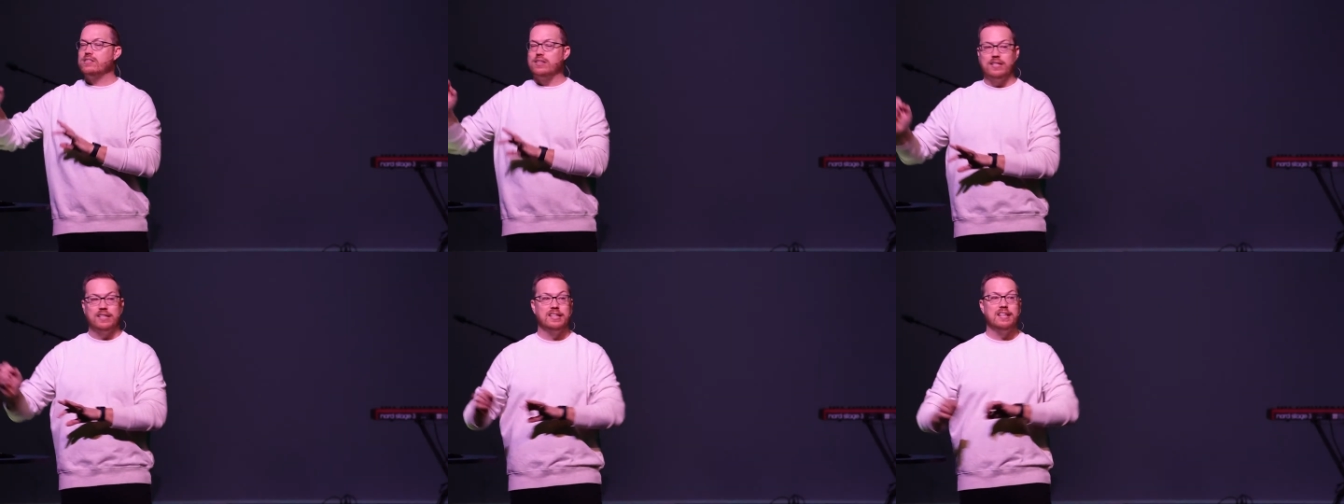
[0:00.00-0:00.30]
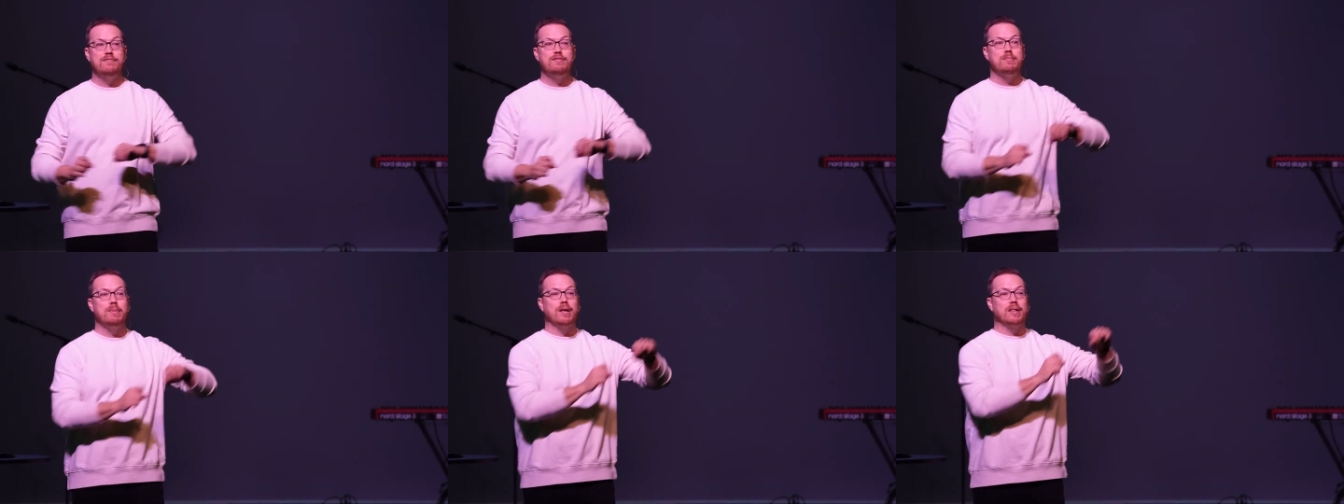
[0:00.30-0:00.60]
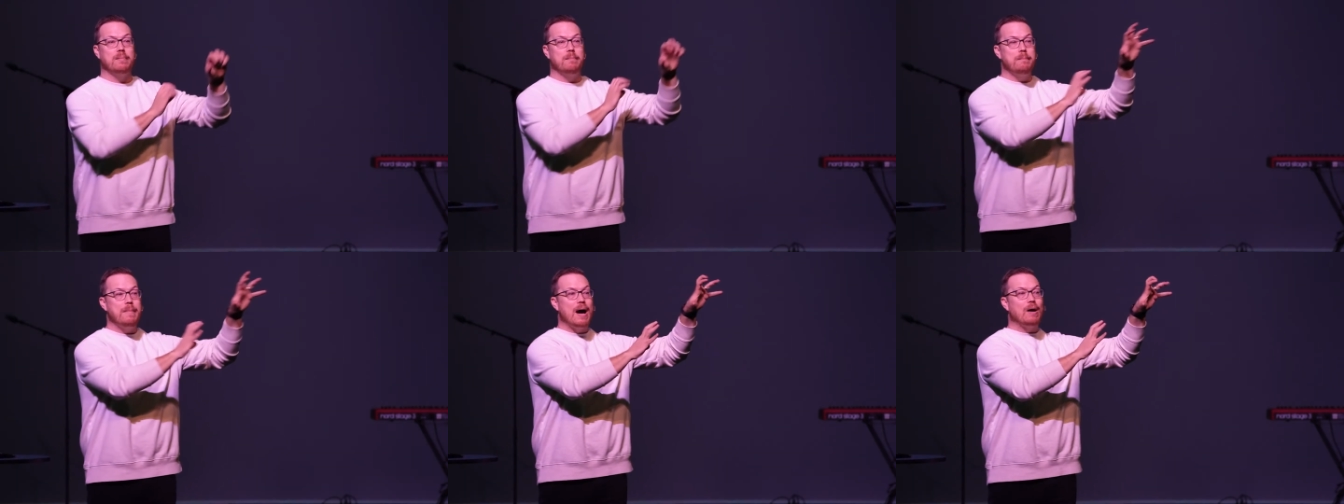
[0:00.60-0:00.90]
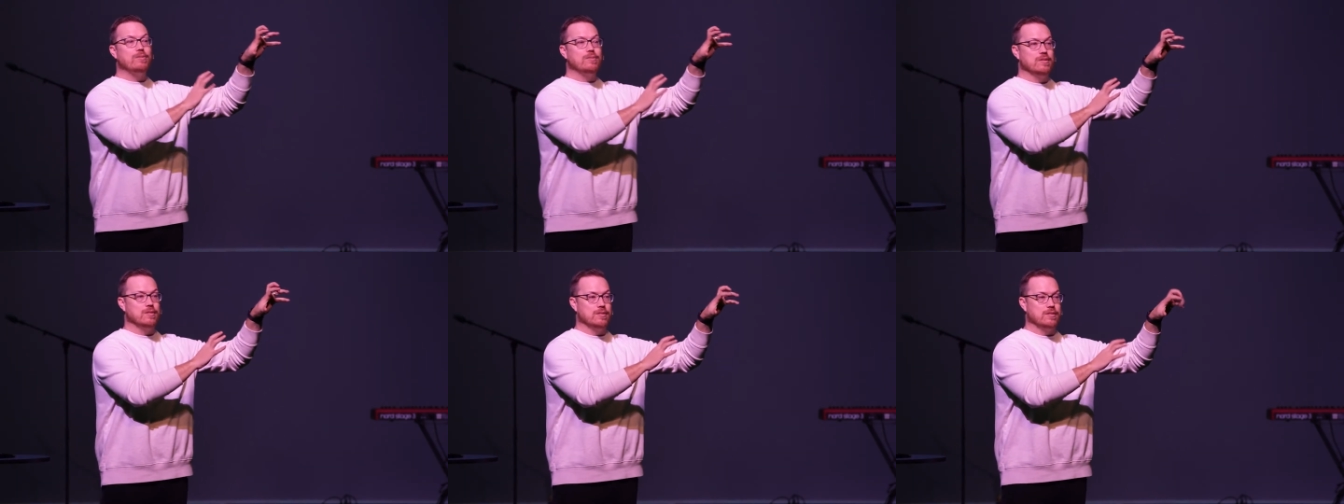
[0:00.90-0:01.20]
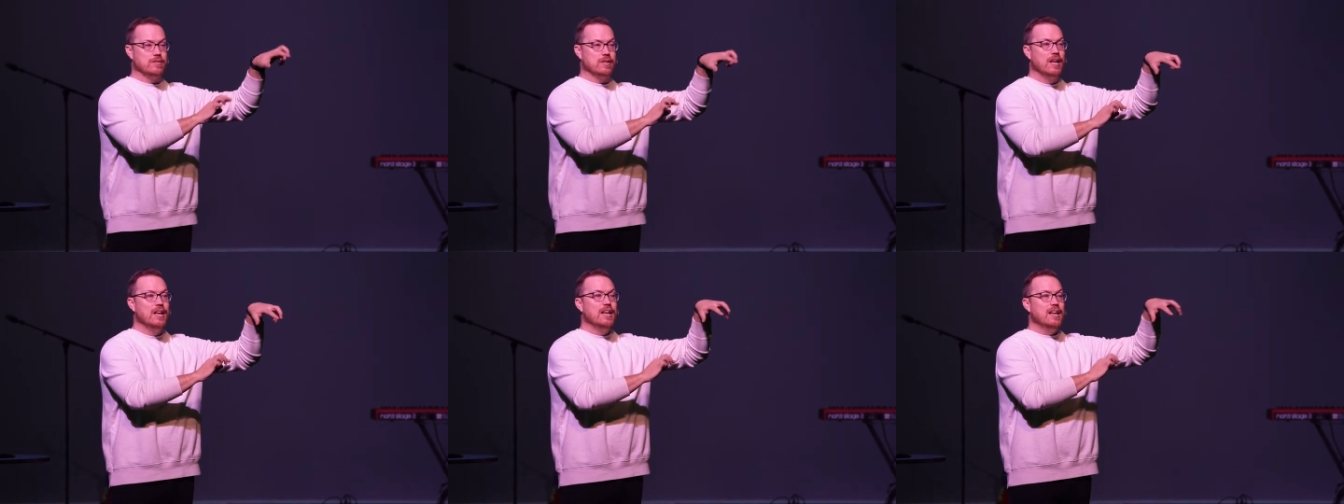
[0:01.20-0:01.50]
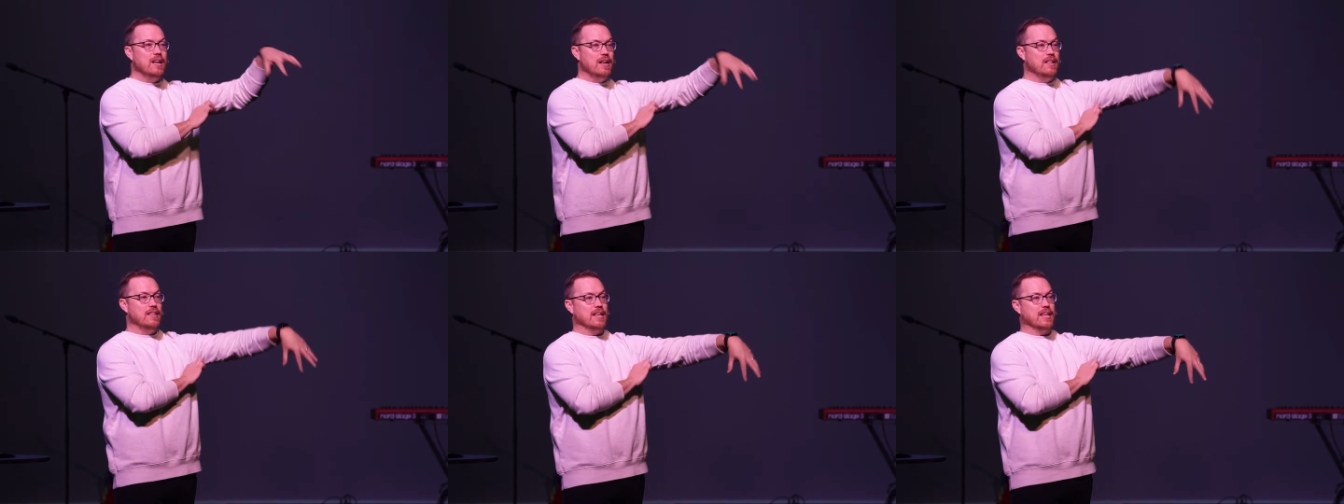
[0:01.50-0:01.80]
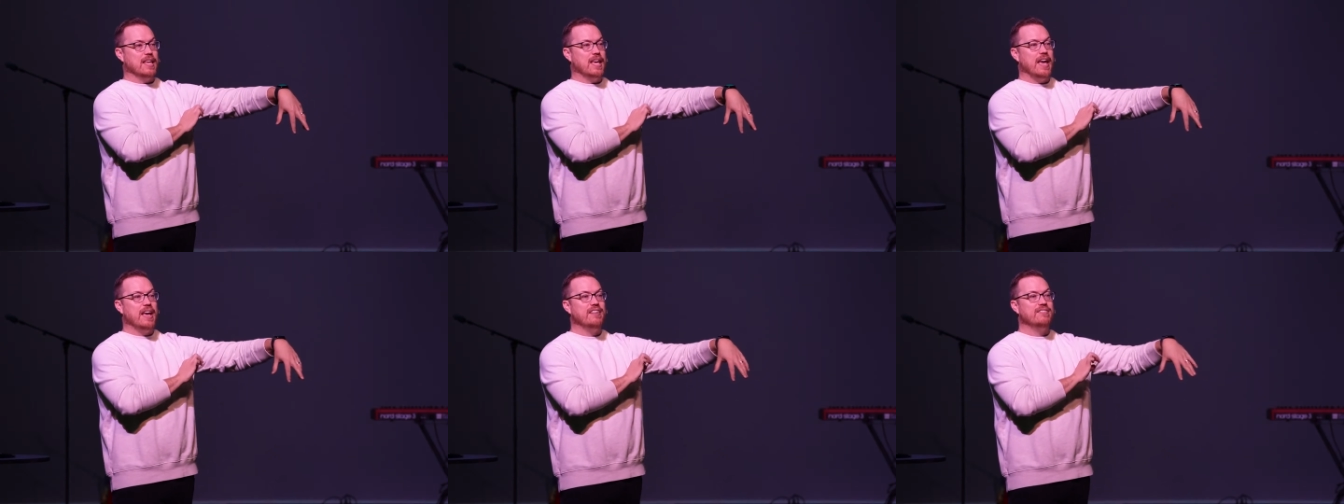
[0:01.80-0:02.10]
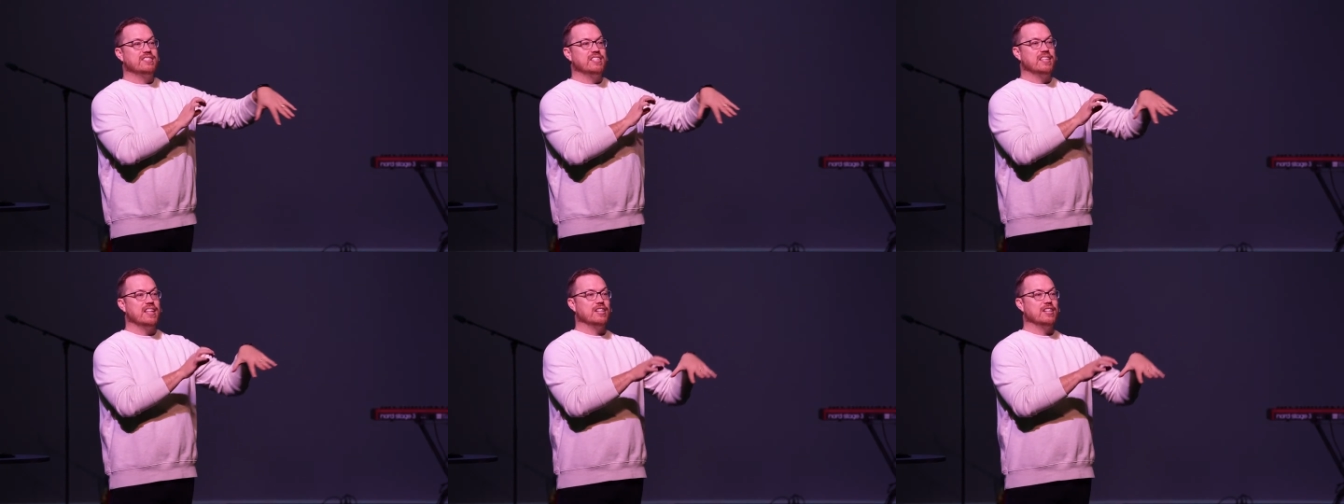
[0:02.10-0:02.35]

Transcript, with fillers: So they lived among the mountains and in the caves,